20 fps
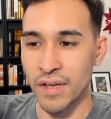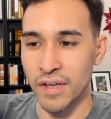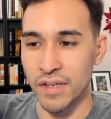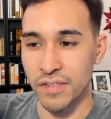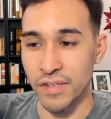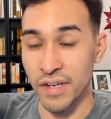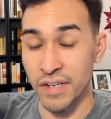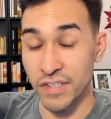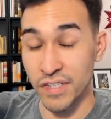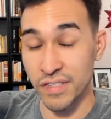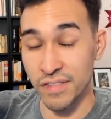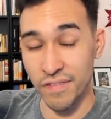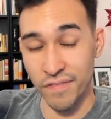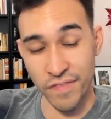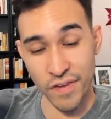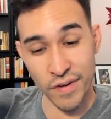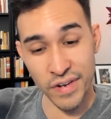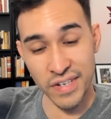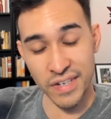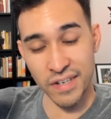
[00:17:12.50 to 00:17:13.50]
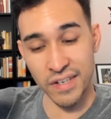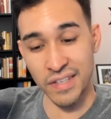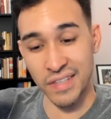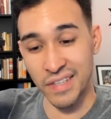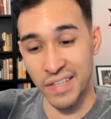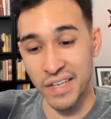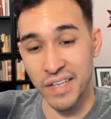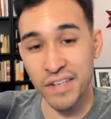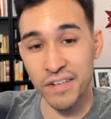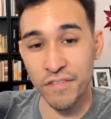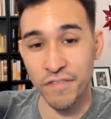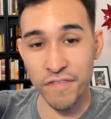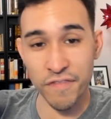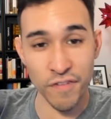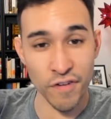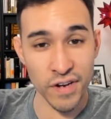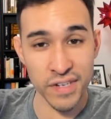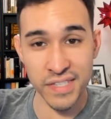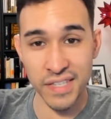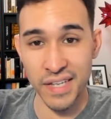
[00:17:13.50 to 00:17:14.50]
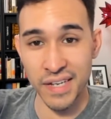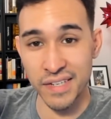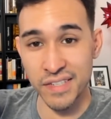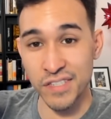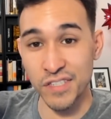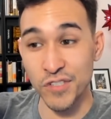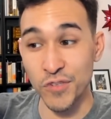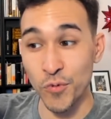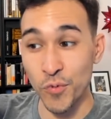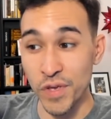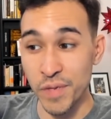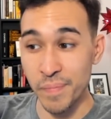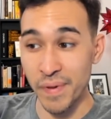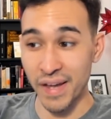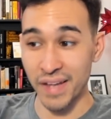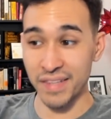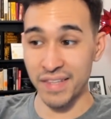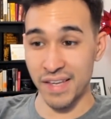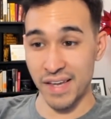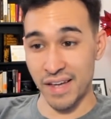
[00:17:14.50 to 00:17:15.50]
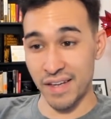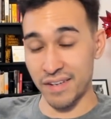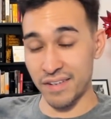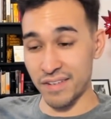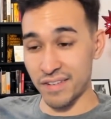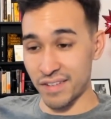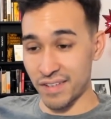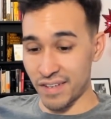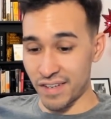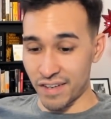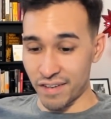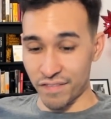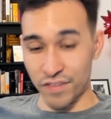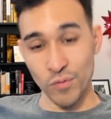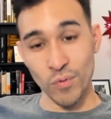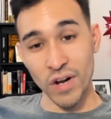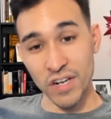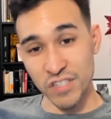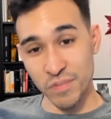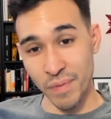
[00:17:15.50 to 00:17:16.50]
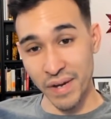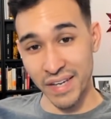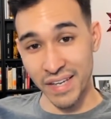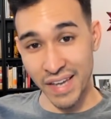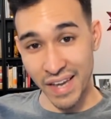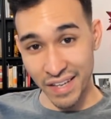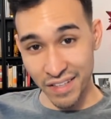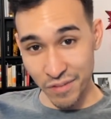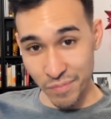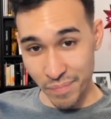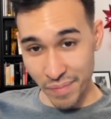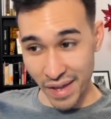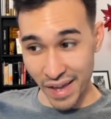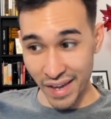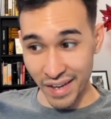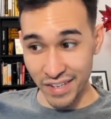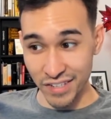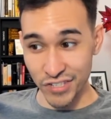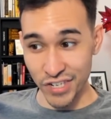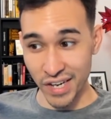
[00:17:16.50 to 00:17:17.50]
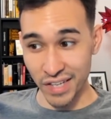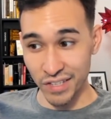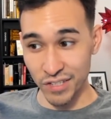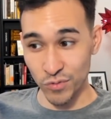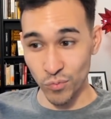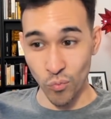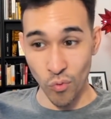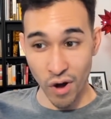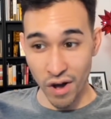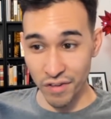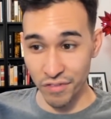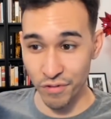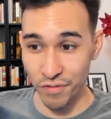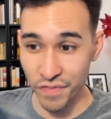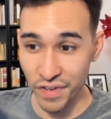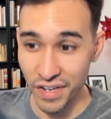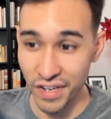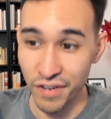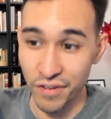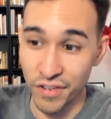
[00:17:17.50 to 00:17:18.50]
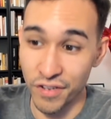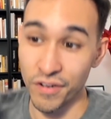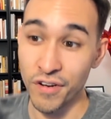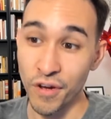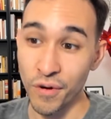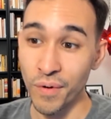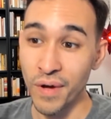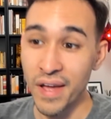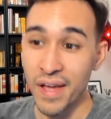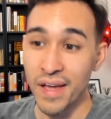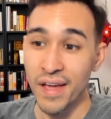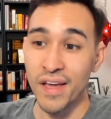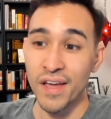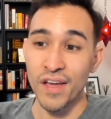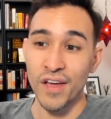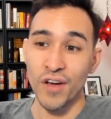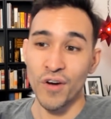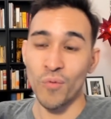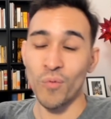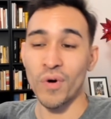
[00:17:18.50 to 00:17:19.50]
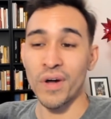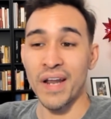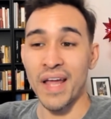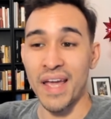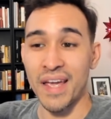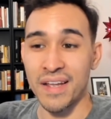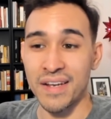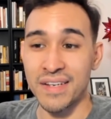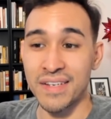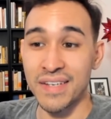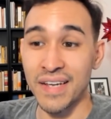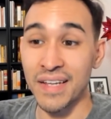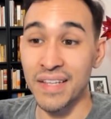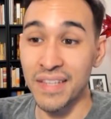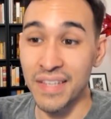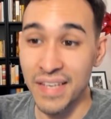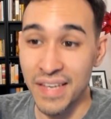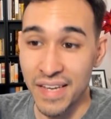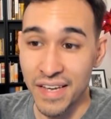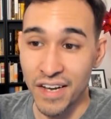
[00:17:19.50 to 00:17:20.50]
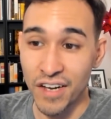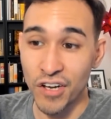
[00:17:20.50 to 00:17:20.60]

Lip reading: So yeah, just very clean Froslass sweep at the end. If you watched my Caleb Pang Challenge walkthrough video, you know what a deadly